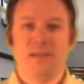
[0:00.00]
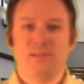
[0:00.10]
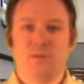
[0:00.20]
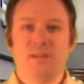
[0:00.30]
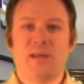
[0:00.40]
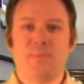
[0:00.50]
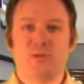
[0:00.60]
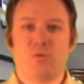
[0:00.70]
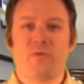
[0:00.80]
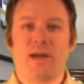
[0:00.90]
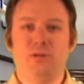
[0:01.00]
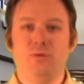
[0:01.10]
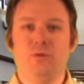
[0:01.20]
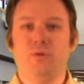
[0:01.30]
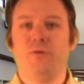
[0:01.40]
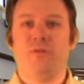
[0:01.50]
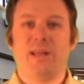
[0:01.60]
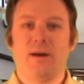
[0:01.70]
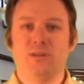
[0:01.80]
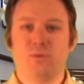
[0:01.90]
So in this episode, we've got two new
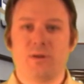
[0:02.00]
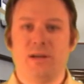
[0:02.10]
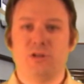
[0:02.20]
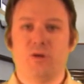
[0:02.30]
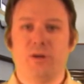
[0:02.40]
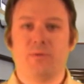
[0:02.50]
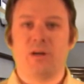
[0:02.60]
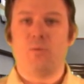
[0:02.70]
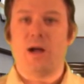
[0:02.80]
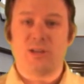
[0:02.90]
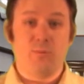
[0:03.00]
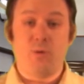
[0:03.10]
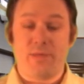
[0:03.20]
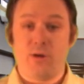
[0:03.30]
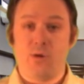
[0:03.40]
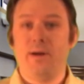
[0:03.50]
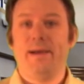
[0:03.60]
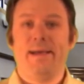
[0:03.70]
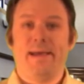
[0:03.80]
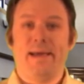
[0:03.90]
videos we're going to show you. We're going to watch them with you,
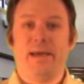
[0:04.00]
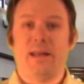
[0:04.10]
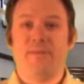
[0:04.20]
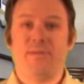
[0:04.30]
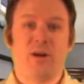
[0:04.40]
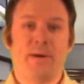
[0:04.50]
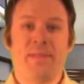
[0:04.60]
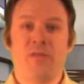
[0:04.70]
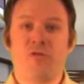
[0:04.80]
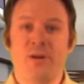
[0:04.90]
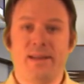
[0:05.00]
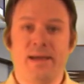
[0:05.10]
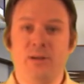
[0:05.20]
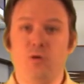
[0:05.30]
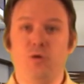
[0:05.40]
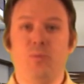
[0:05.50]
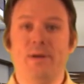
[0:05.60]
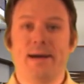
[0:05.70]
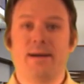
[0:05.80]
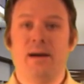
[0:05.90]
and I found them on the internet on YouTube
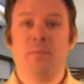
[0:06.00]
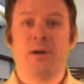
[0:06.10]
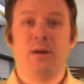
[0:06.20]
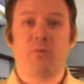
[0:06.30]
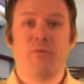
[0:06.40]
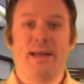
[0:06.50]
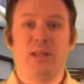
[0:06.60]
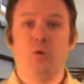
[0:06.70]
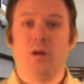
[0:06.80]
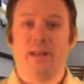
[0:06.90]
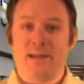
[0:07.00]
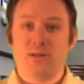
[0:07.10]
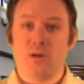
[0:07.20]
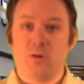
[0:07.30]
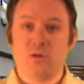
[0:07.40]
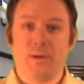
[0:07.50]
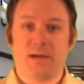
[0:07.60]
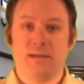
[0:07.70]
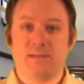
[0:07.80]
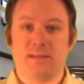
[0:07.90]
dot com. I'm going to provide you a link to those
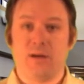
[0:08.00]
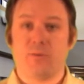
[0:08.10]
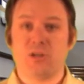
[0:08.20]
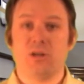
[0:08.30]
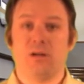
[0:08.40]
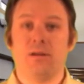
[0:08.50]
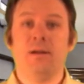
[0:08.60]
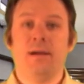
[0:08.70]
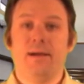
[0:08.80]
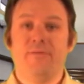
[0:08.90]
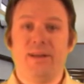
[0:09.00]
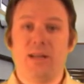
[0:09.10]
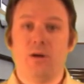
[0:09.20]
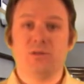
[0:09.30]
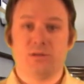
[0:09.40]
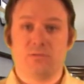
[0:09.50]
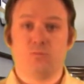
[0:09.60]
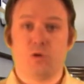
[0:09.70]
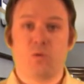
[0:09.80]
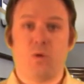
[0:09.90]
because the original videos are
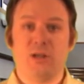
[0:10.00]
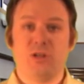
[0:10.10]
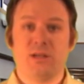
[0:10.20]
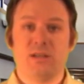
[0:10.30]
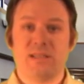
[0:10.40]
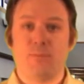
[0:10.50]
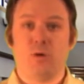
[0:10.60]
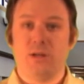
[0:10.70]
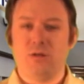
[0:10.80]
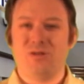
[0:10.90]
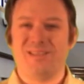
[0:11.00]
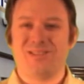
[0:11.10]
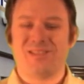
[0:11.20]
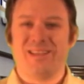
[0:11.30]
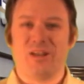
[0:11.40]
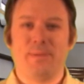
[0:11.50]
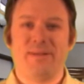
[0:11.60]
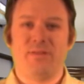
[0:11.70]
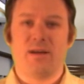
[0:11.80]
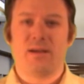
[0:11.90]
worth watching because I'm only using just a little bit
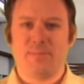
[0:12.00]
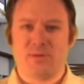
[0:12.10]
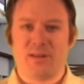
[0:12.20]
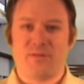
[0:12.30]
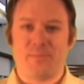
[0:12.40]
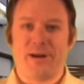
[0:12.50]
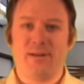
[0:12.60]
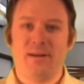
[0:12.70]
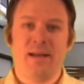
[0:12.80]
of the clips of them here.